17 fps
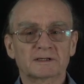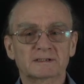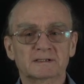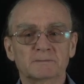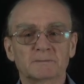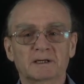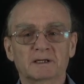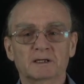
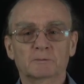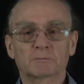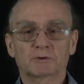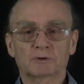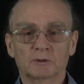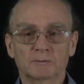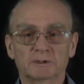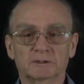estimating
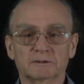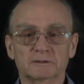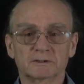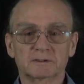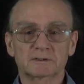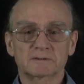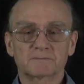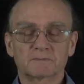
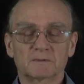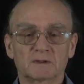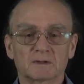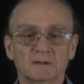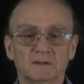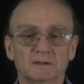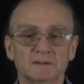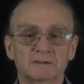parameters
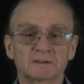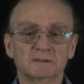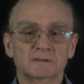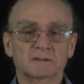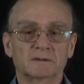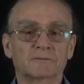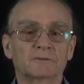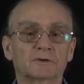
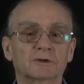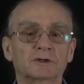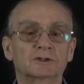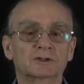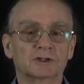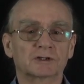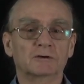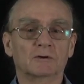is a very
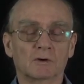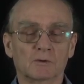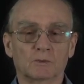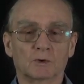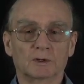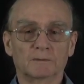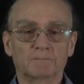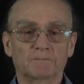general
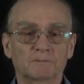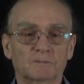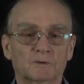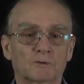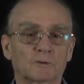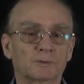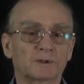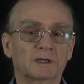one.
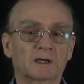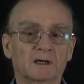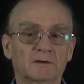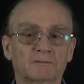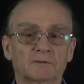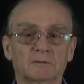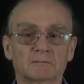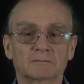So we
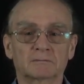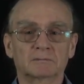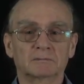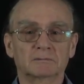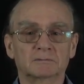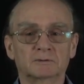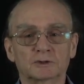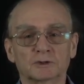have a
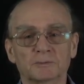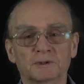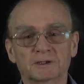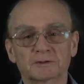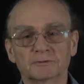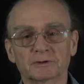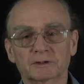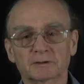
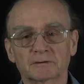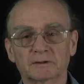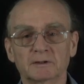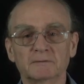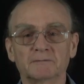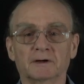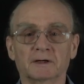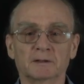geometric
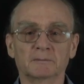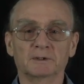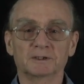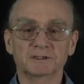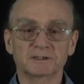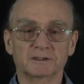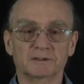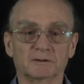
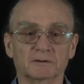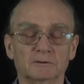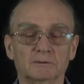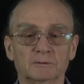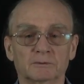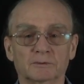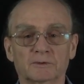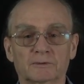environment
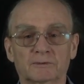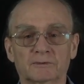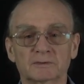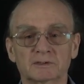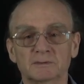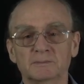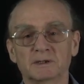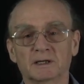here with
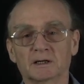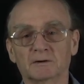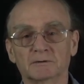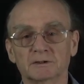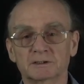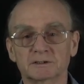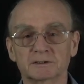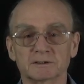
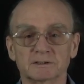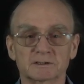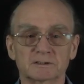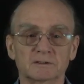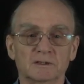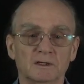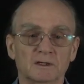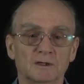
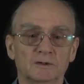similarities.